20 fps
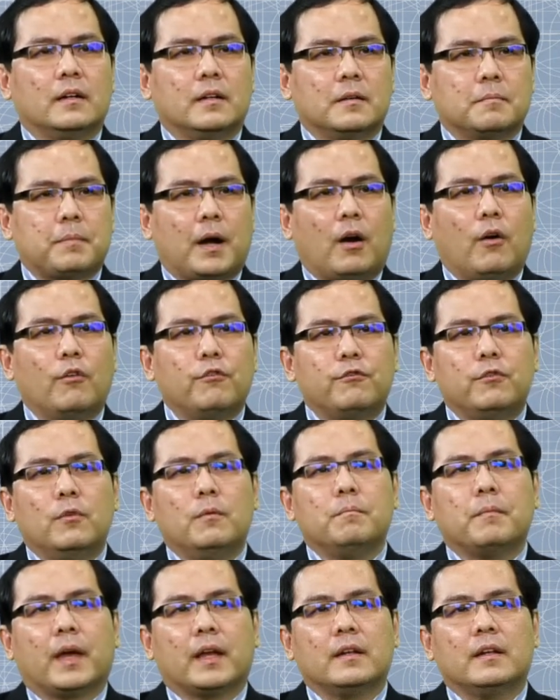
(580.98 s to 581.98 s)
powerful
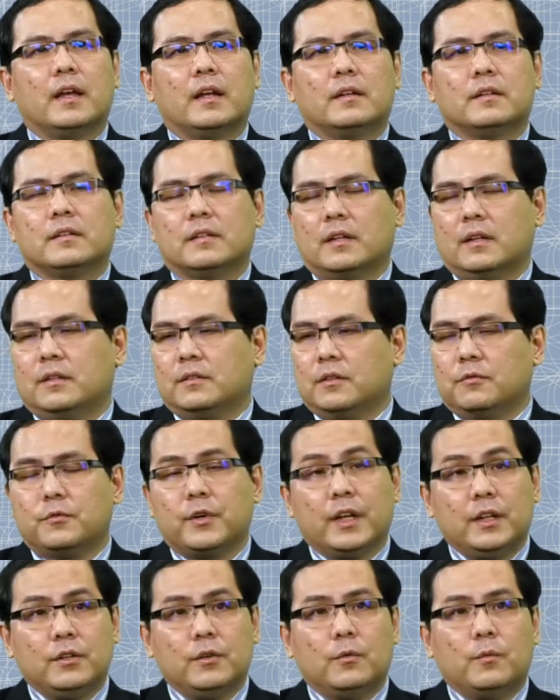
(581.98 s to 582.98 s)
magnet and the
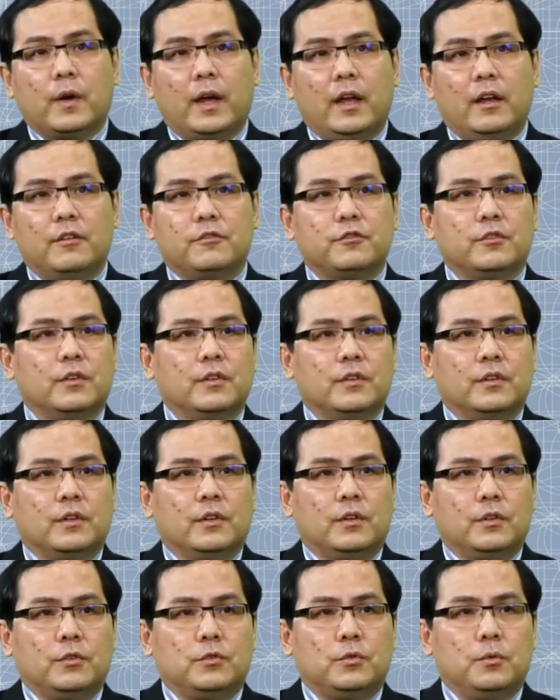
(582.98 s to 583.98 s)
radio wave
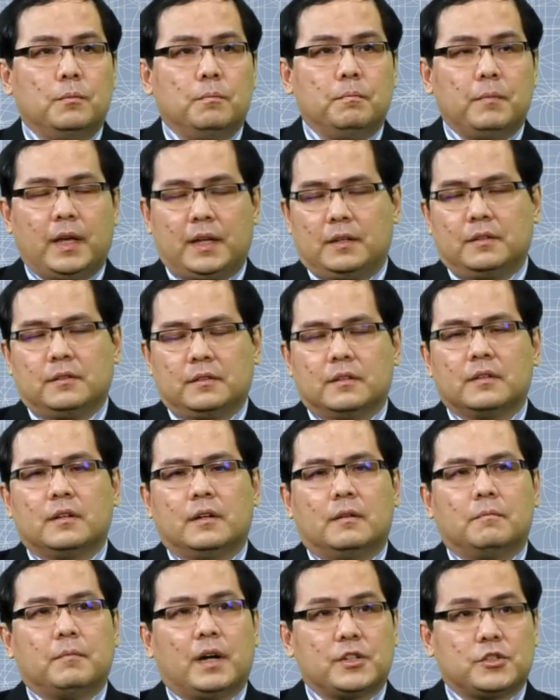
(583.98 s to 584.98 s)
to make
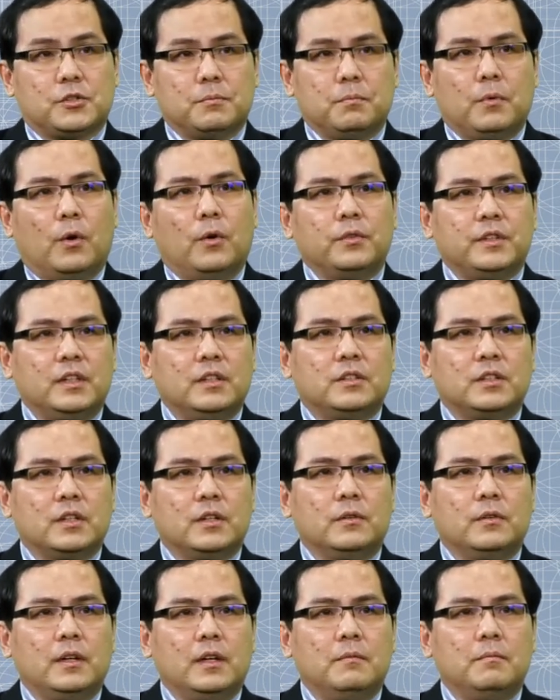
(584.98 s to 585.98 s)
much more
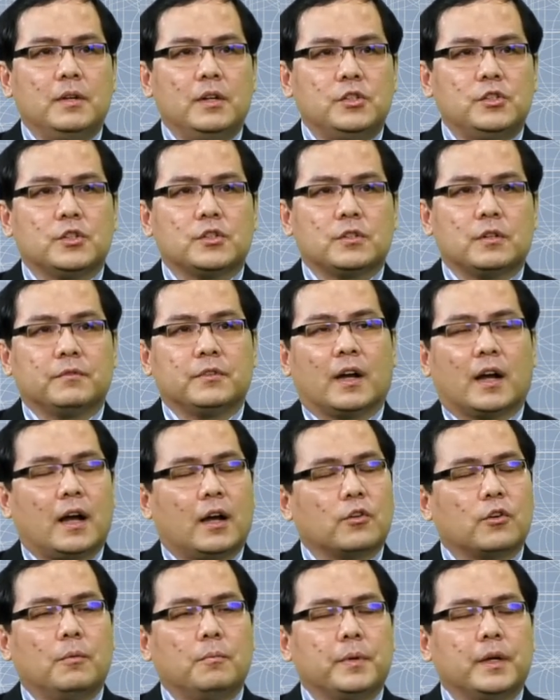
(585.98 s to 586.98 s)
detailed images of your
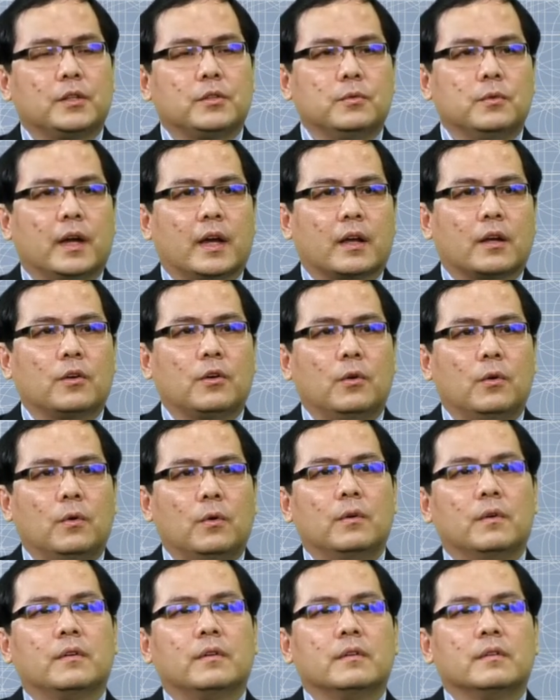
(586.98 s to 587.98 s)
heart compared to echo.
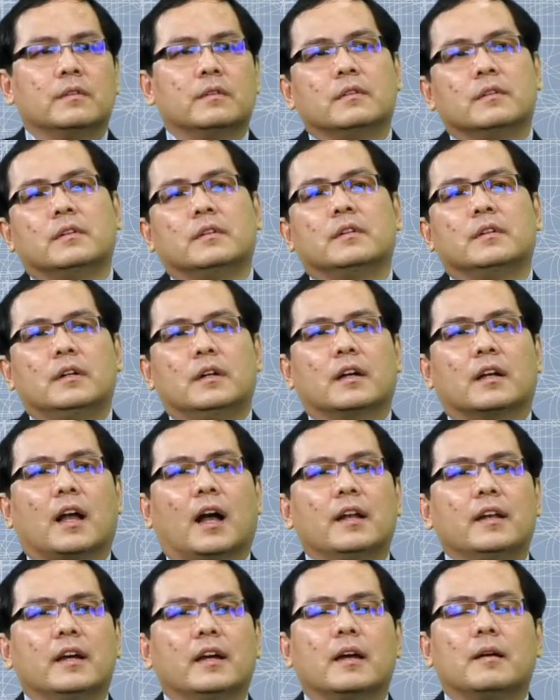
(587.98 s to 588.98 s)
A
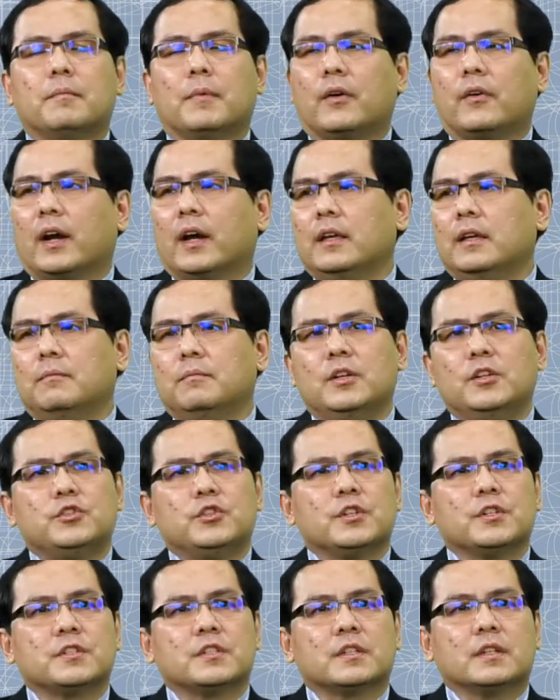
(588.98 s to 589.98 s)
cardiac MRI
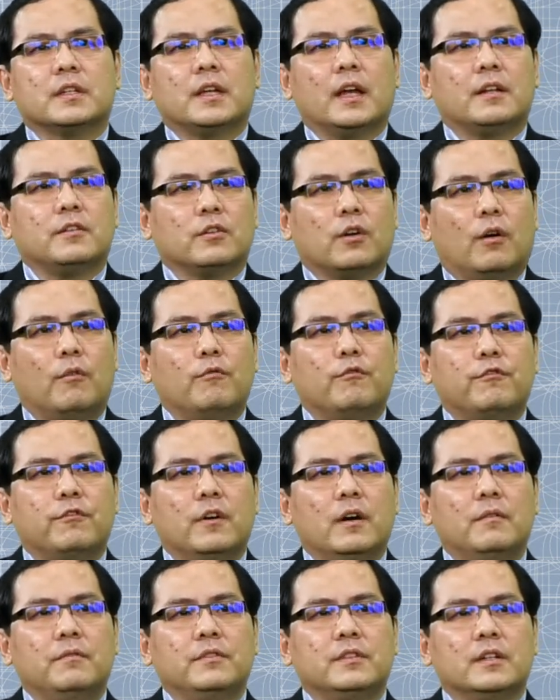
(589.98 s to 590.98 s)
images can
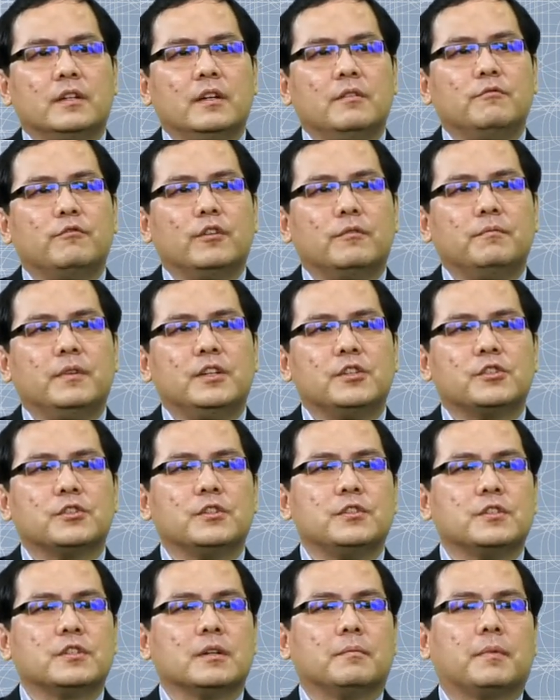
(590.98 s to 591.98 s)
confirm the
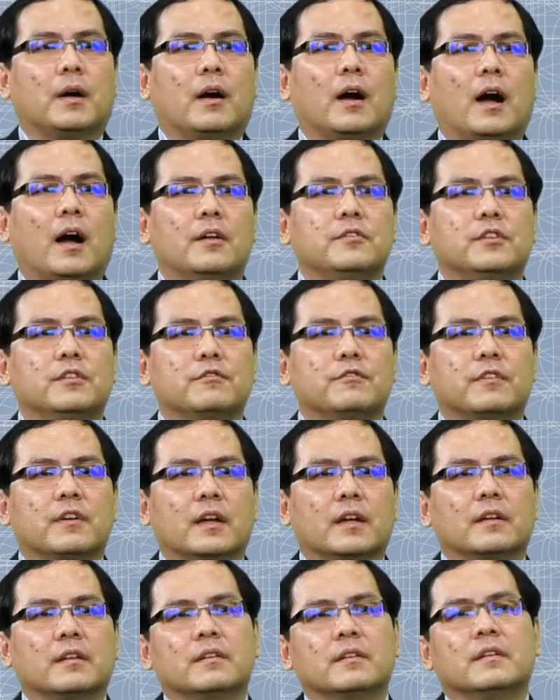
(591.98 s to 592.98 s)
information about heart
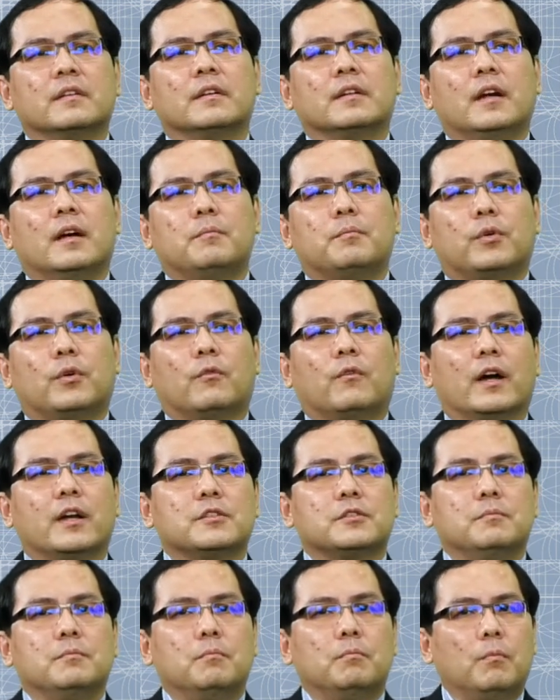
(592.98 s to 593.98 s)
defect and
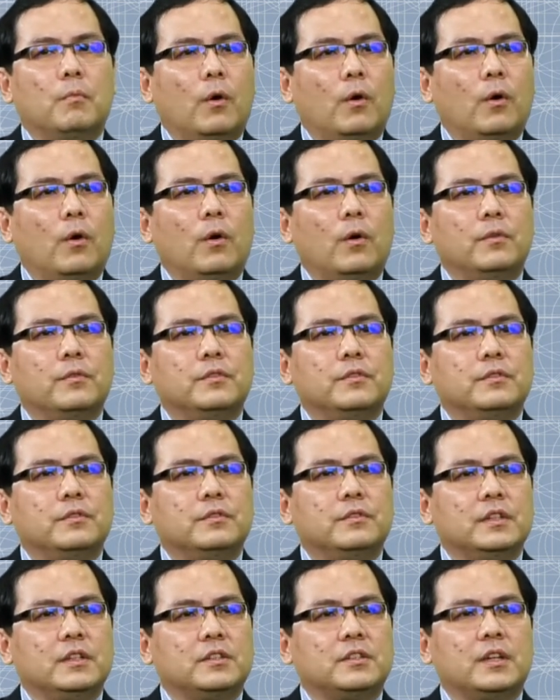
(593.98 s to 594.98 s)
provides more
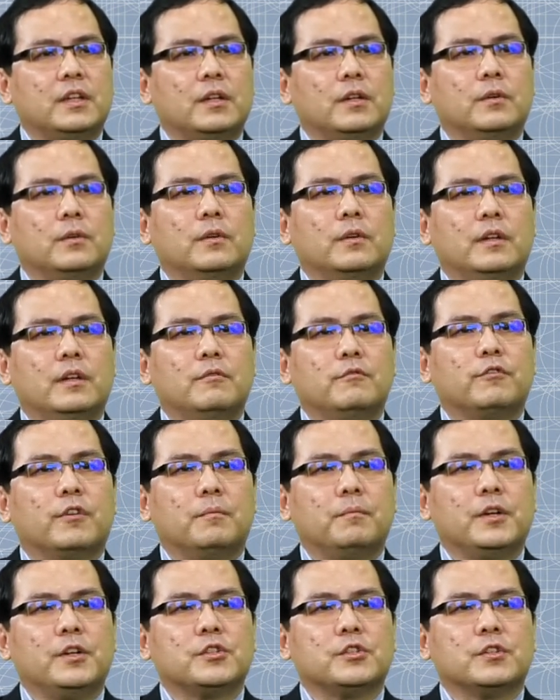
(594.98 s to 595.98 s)
detailed
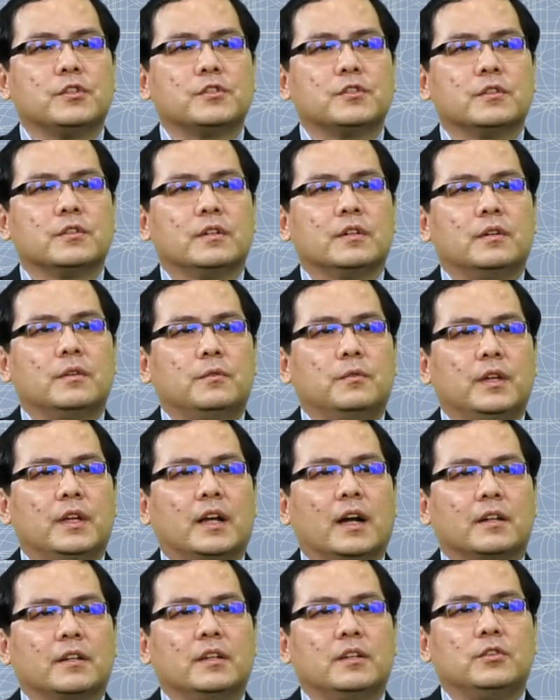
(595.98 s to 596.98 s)
information
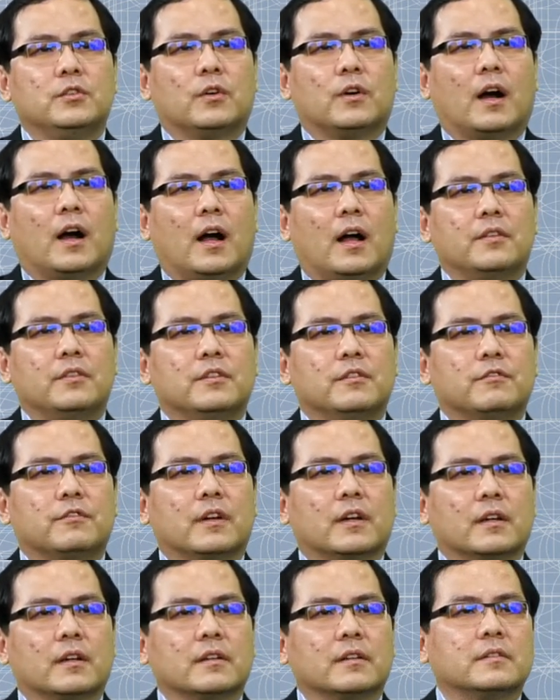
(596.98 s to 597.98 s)
regarding your heart
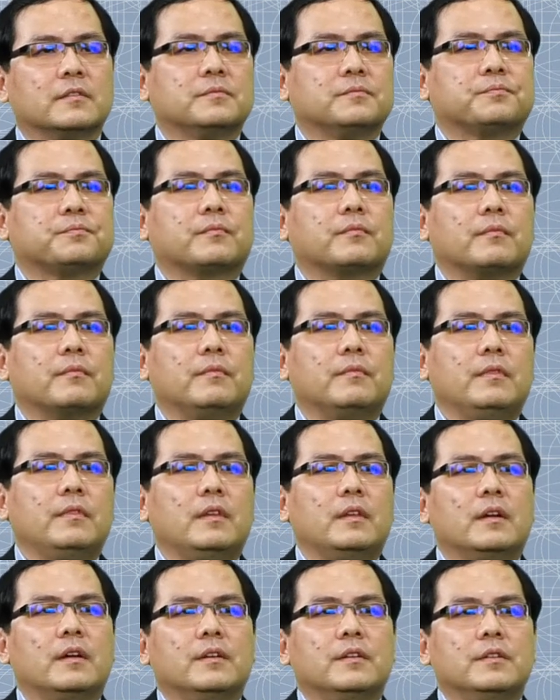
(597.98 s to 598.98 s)
defect.
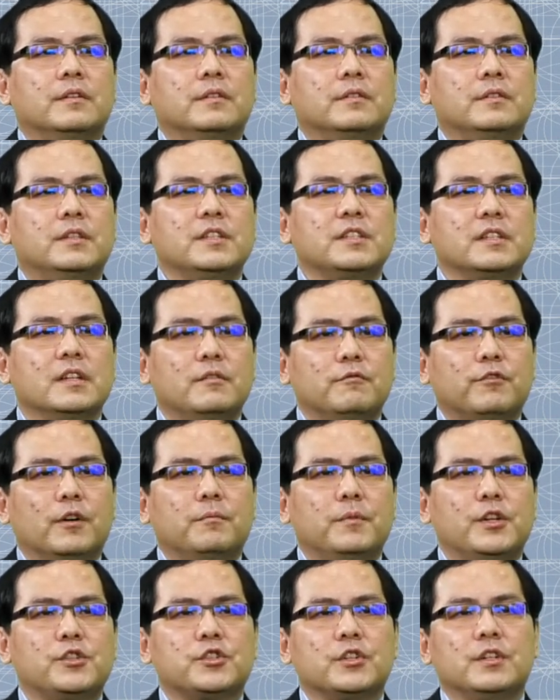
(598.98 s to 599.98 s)
This
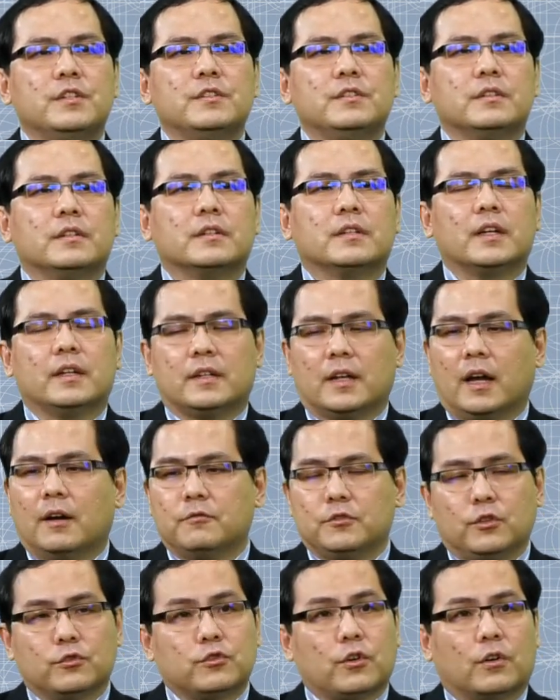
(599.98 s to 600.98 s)
information can
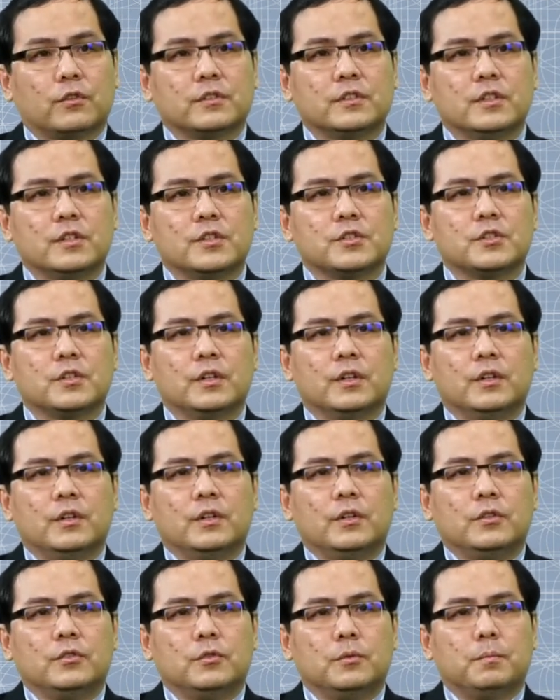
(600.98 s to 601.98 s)
help the doctors
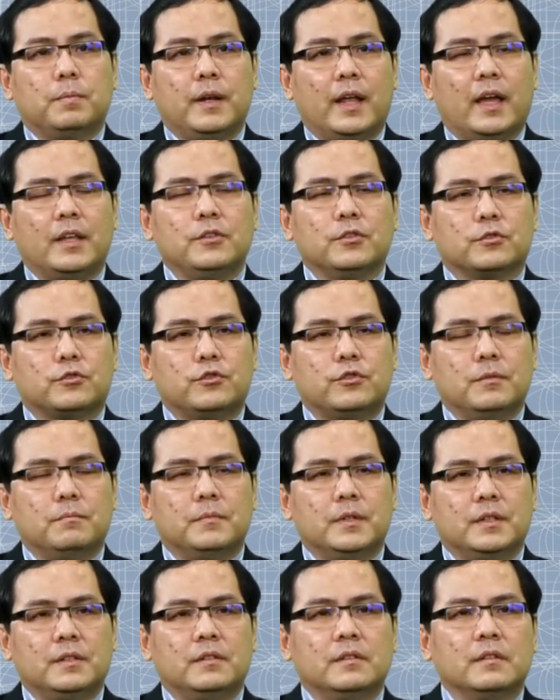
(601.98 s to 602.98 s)
to plan your
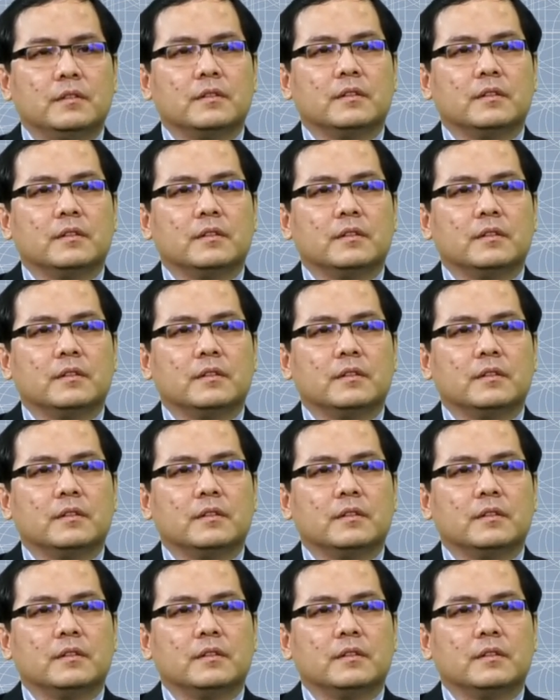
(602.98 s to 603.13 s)
treatment